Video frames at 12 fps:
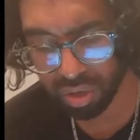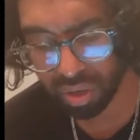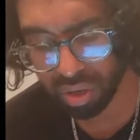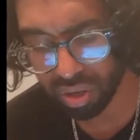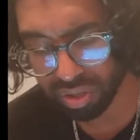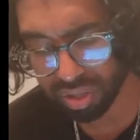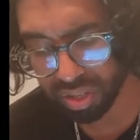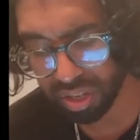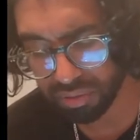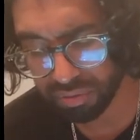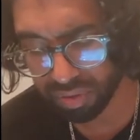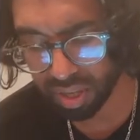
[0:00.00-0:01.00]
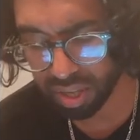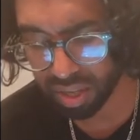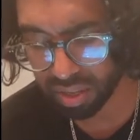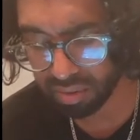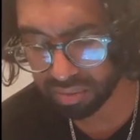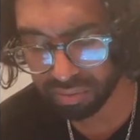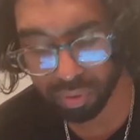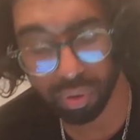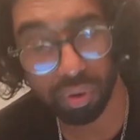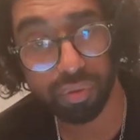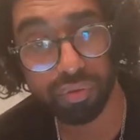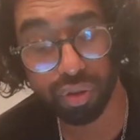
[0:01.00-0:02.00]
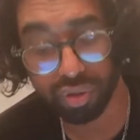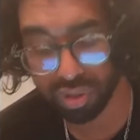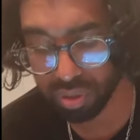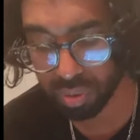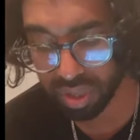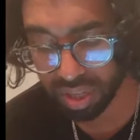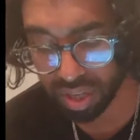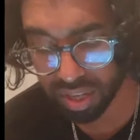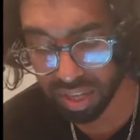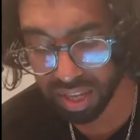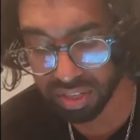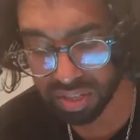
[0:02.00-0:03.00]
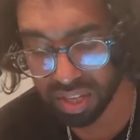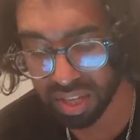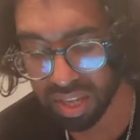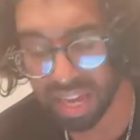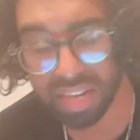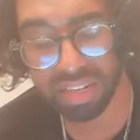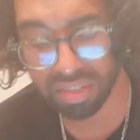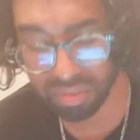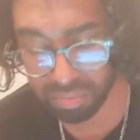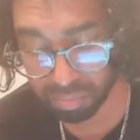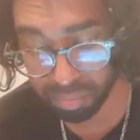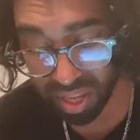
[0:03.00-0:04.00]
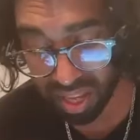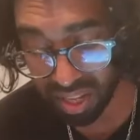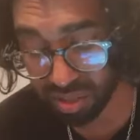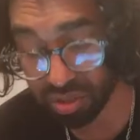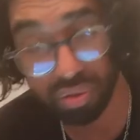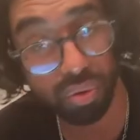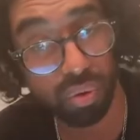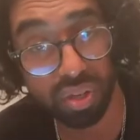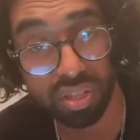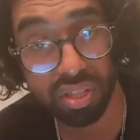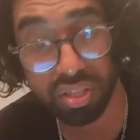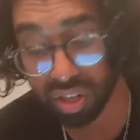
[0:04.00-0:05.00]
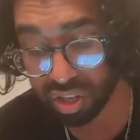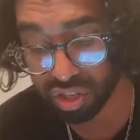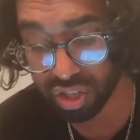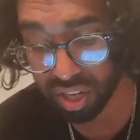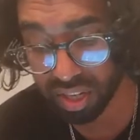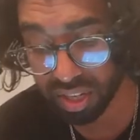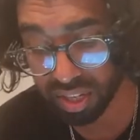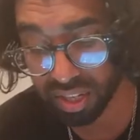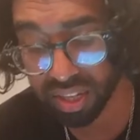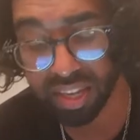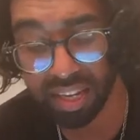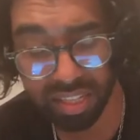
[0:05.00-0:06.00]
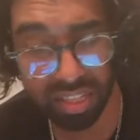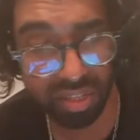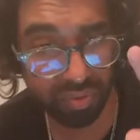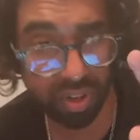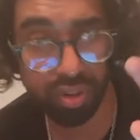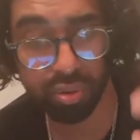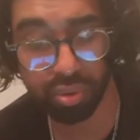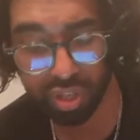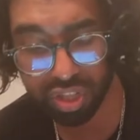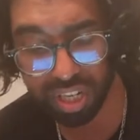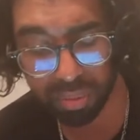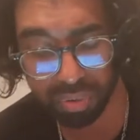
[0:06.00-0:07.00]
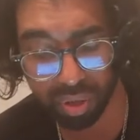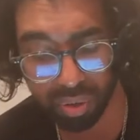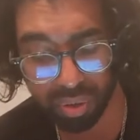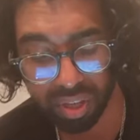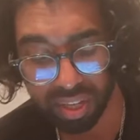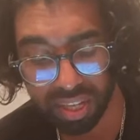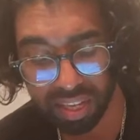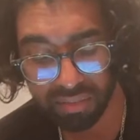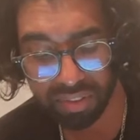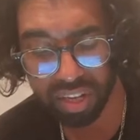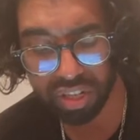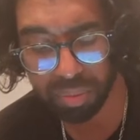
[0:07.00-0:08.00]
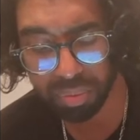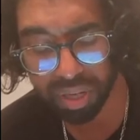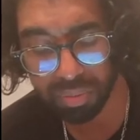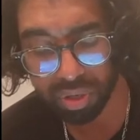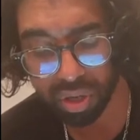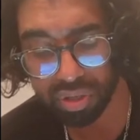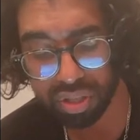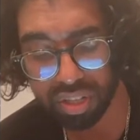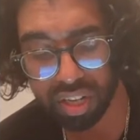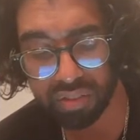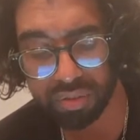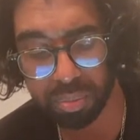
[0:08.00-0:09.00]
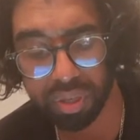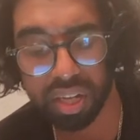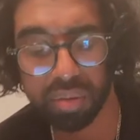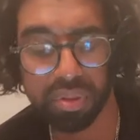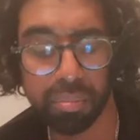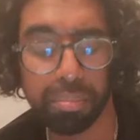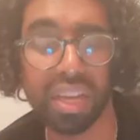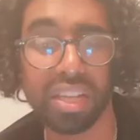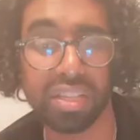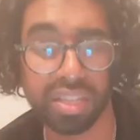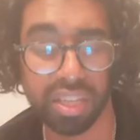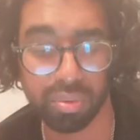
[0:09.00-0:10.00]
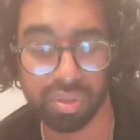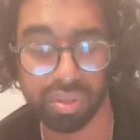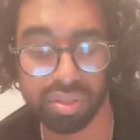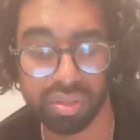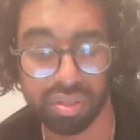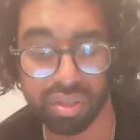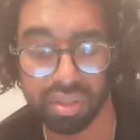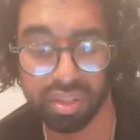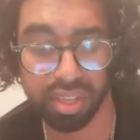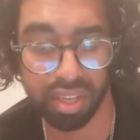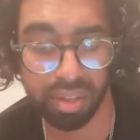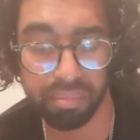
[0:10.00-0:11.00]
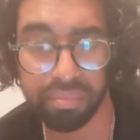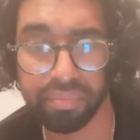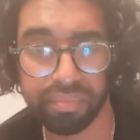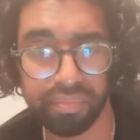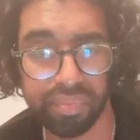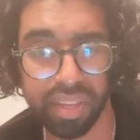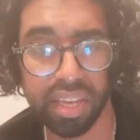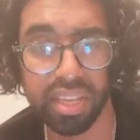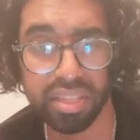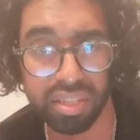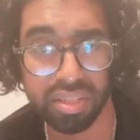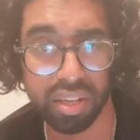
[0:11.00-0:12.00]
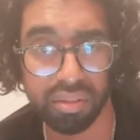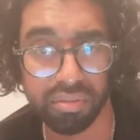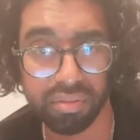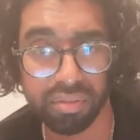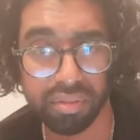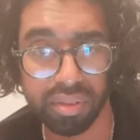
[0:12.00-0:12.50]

Not hot enough uh, for fusion to occur yet, and and nor is the star shining. It is spherical in shape though. Eventually, it becomes hot enough to become the main sequence. Yeah, easy stuff.